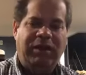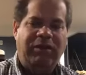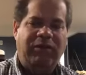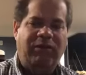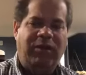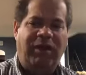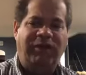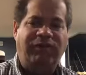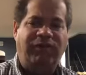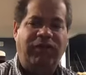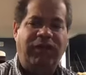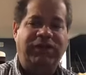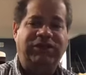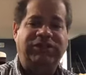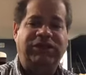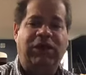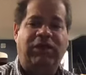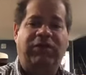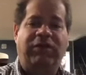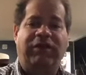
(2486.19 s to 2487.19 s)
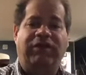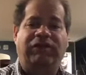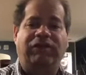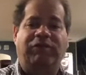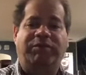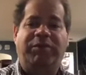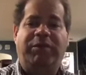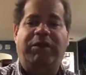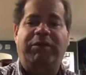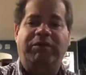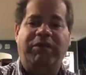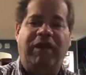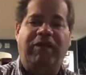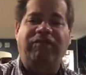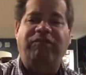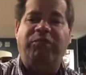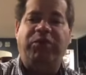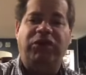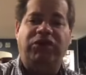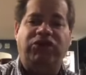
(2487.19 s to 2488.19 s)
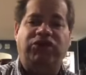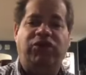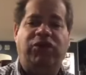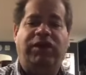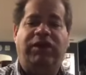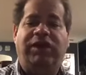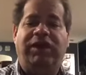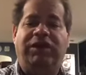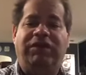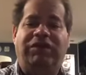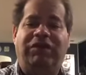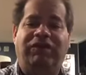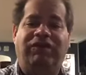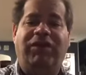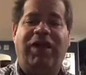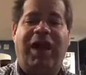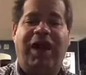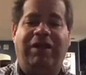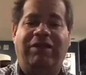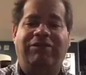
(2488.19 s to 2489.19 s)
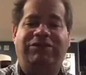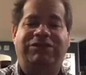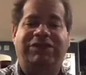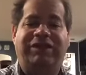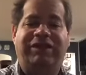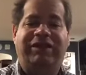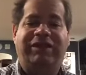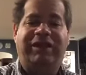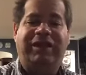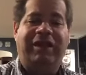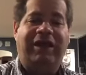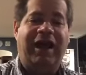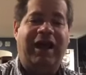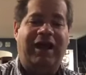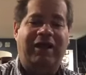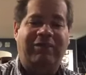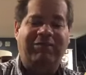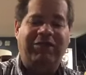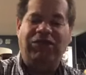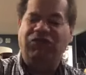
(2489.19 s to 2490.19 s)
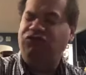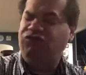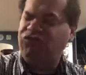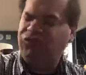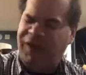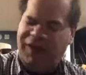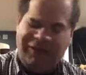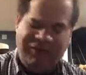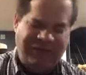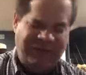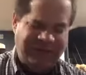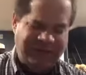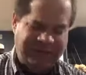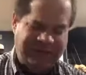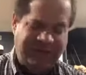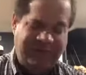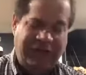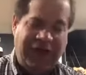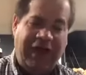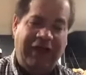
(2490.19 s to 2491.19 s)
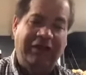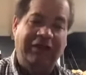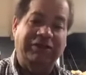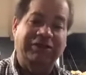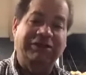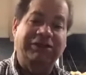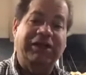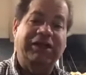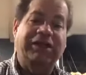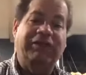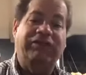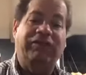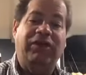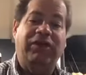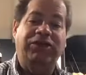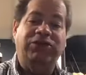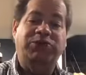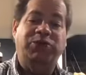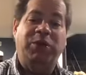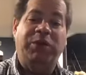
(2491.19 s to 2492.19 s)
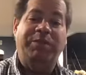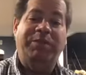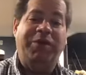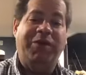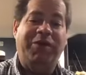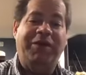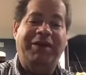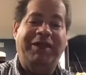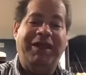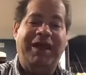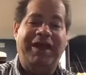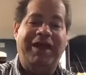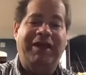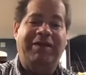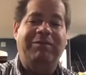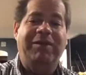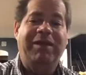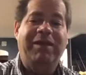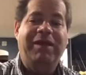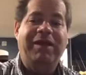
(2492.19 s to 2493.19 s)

rightfully so, they've, they've put trillions of dollars into the economy, trillions of dollars in a very short period of time